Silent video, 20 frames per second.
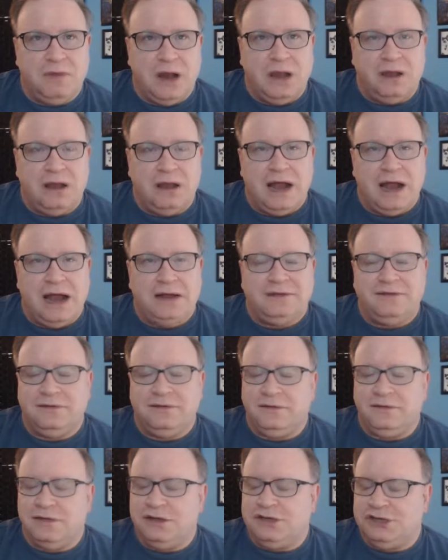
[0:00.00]
a lot
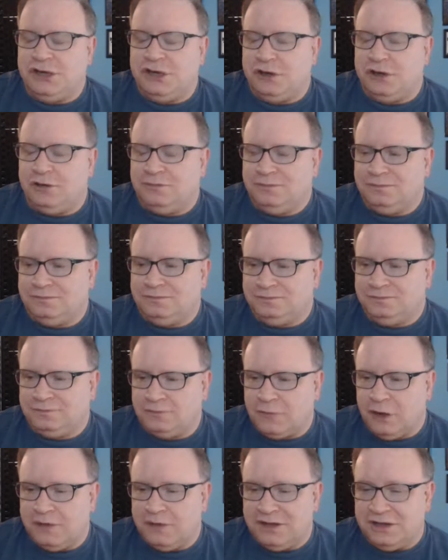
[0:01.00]
this year,
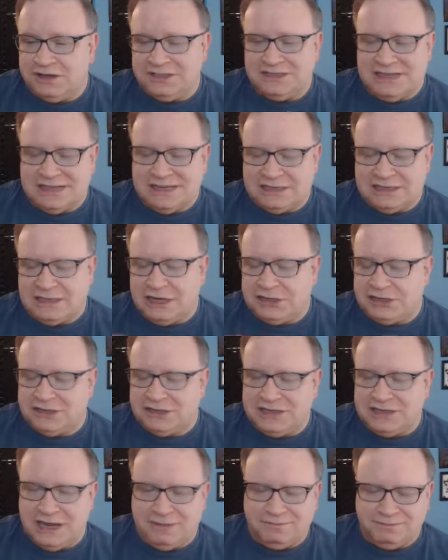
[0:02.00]
or this season, I should
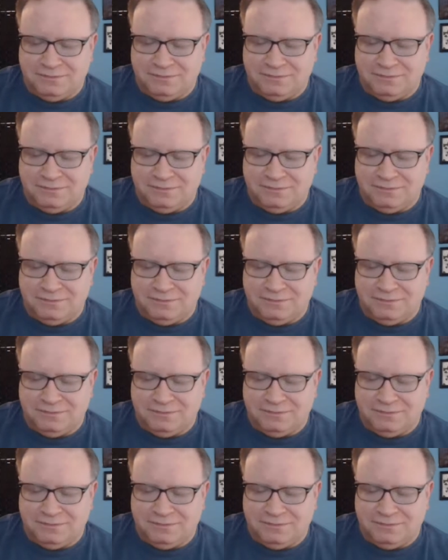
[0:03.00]
say.